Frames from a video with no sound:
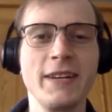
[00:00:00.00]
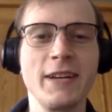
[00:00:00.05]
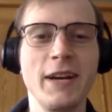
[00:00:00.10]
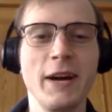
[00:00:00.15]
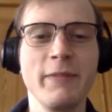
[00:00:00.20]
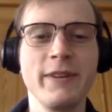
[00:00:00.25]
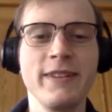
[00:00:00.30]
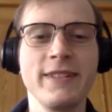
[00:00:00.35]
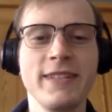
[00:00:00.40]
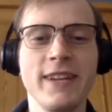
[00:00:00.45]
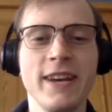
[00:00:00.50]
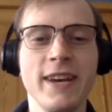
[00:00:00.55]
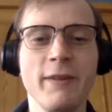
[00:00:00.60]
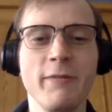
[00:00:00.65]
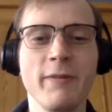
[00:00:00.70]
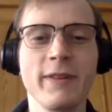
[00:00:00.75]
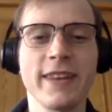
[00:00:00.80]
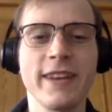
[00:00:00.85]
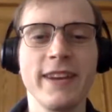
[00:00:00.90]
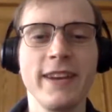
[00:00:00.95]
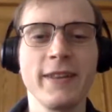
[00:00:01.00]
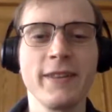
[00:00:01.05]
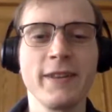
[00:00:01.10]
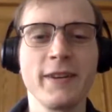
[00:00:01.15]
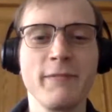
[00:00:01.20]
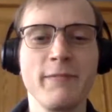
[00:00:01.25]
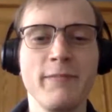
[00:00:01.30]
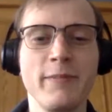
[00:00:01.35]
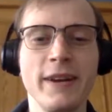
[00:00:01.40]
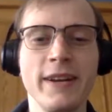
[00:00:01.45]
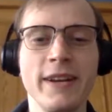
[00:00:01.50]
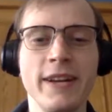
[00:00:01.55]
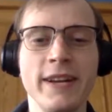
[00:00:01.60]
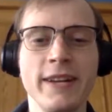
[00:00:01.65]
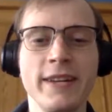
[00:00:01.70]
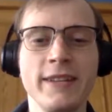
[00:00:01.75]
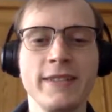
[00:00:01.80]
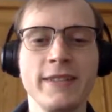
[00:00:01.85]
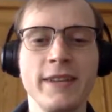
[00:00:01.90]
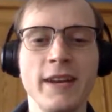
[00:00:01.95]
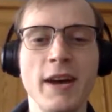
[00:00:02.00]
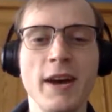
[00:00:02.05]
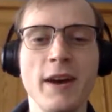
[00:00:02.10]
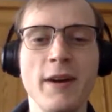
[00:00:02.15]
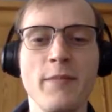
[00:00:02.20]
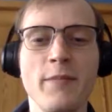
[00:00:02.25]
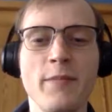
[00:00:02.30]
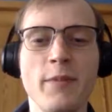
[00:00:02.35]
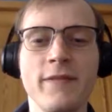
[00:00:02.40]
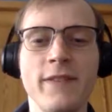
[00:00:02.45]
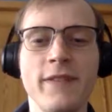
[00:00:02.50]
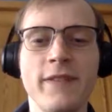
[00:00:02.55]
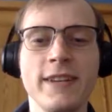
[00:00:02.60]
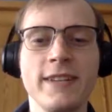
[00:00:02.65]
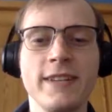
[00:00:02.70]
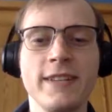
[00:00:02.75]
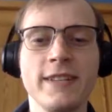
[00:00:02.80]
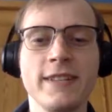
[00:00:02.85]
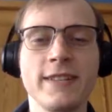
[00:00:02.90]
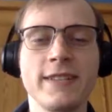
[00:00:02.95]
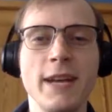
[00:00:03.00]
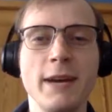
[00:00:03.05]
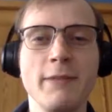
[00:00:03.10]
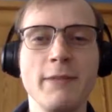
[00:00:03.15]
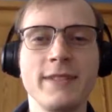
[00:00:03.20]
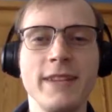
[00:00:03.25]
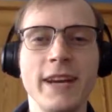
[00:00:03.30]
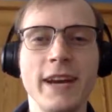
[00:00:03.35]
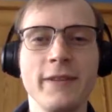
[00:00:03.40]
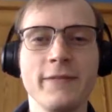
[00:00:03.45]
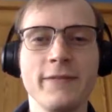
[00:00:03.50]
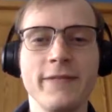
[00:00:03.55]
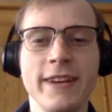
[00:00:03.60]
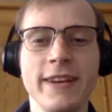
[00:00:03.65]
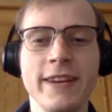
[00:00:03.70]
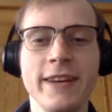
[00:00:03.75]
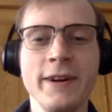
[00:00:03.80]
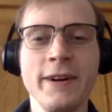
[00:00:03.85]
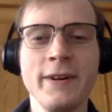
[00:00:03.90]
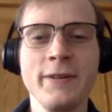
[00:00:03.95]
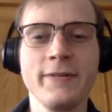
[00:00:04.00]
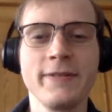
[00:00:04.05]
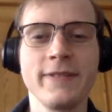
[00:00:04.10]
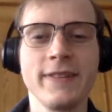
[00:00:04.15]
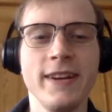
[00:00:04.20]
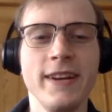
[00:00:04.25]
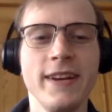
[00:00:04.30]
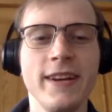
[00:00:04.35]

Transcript: coming today with another Monday's Motivation STEM style video.